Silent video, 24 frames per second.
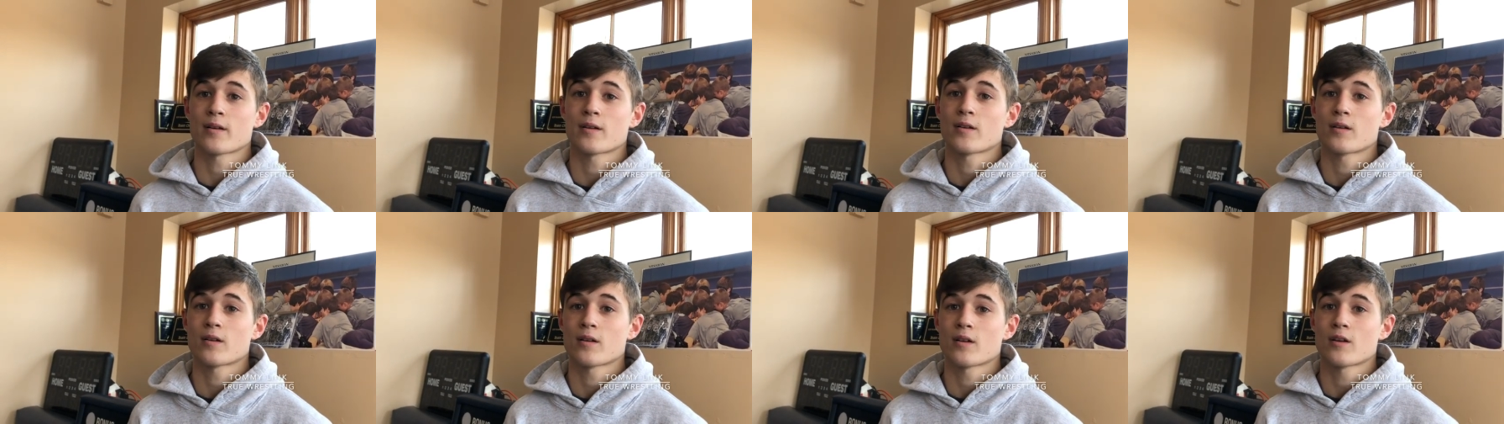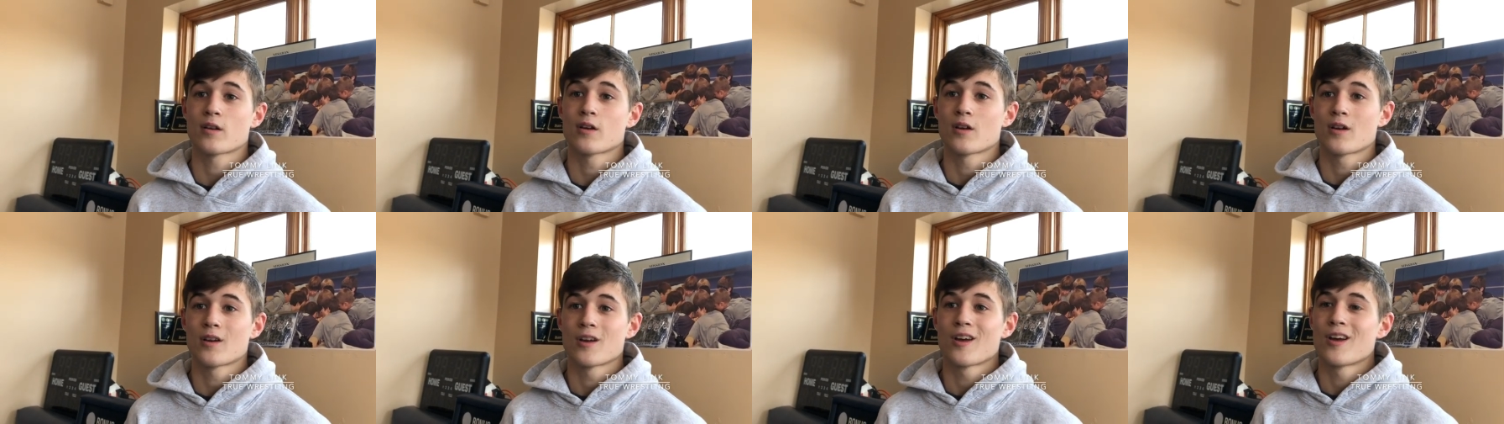weight?
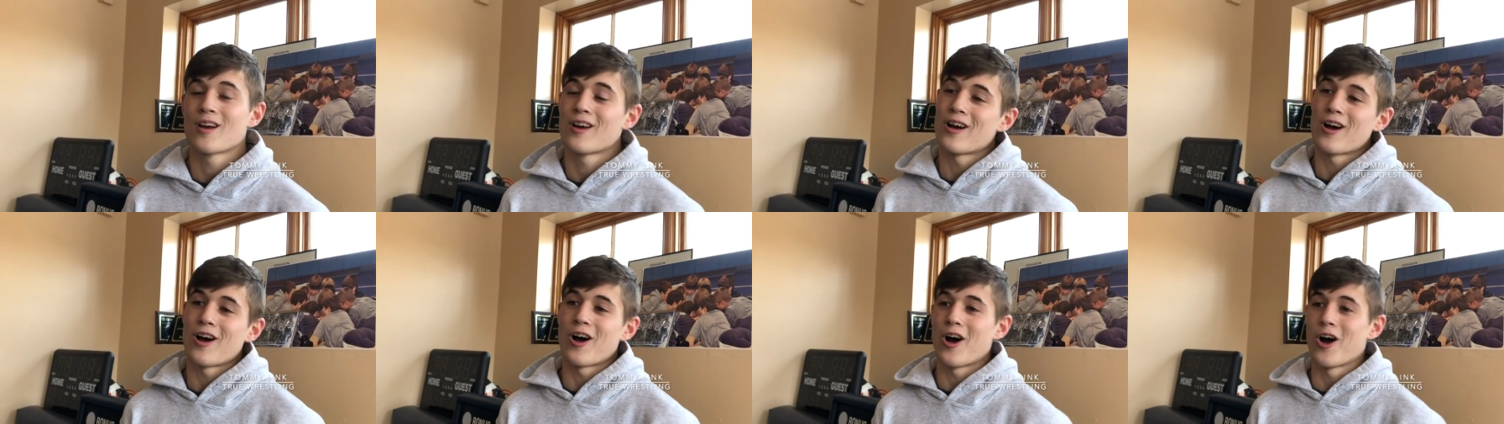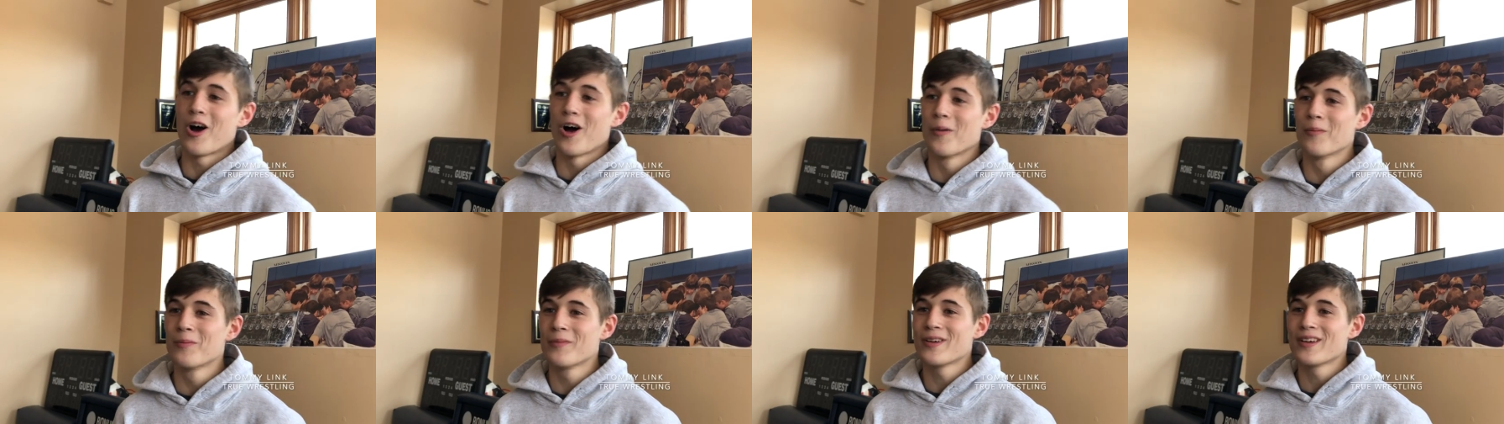
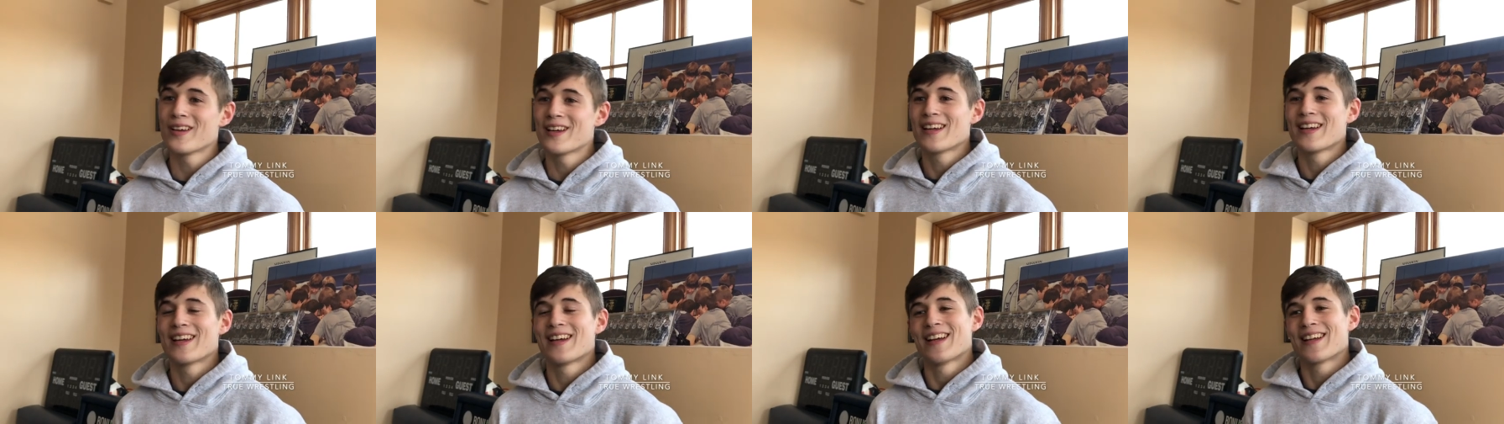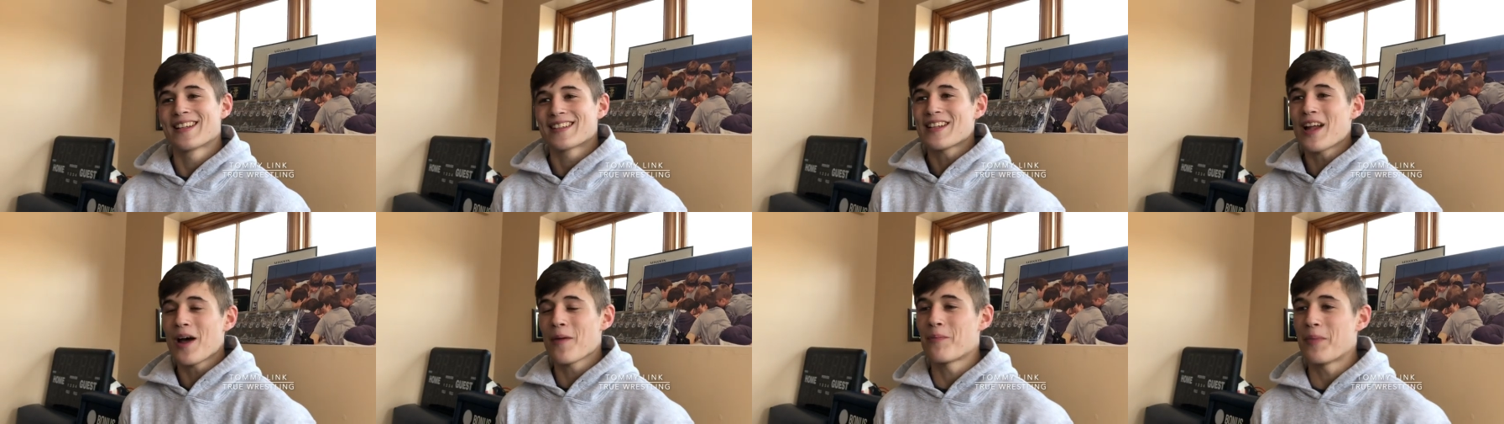Um,
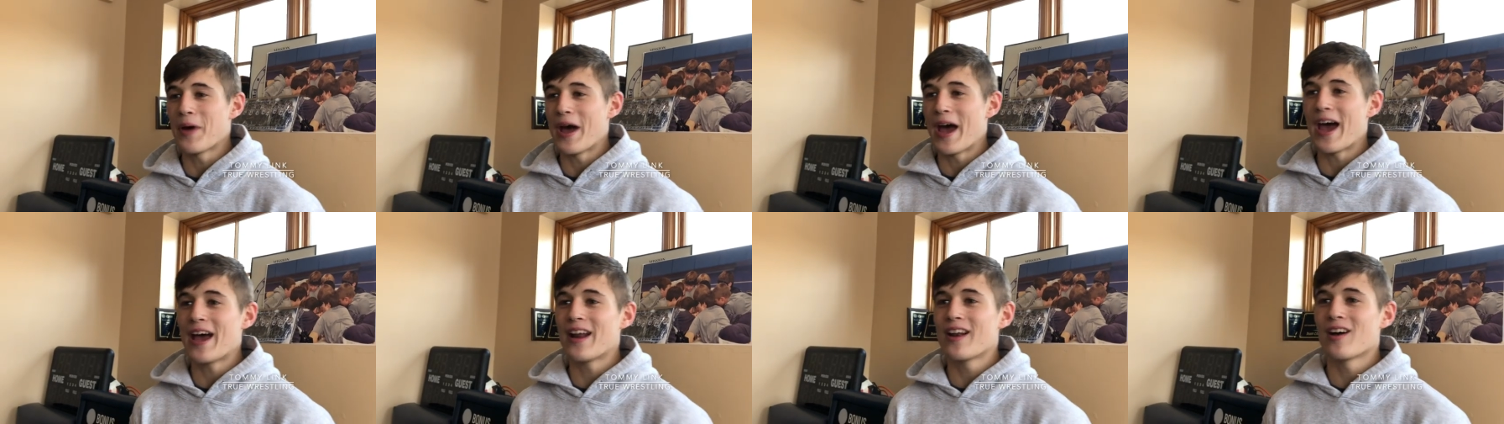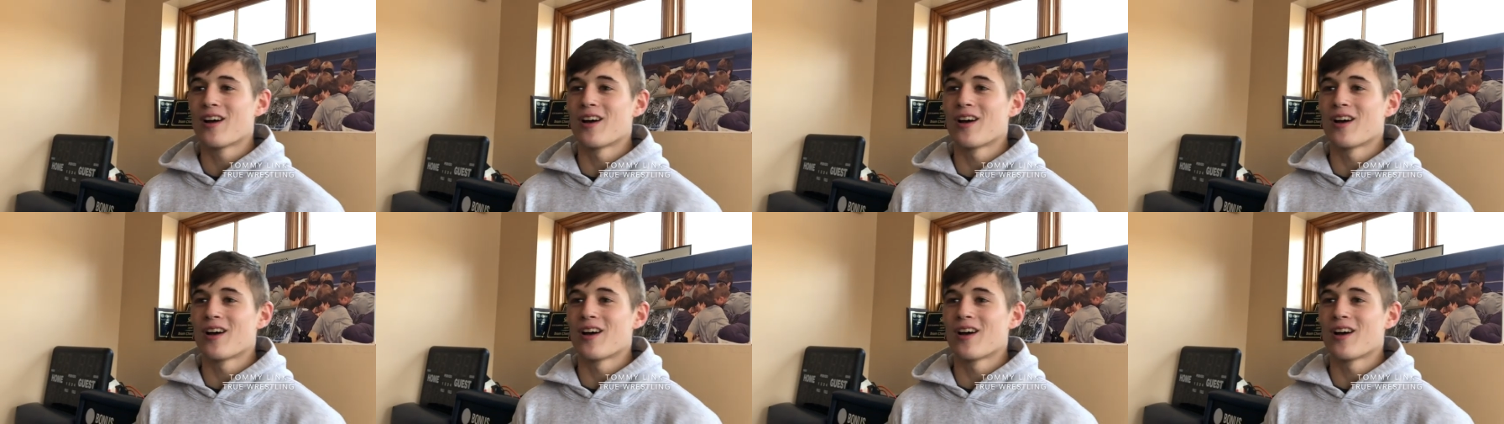it's not bad.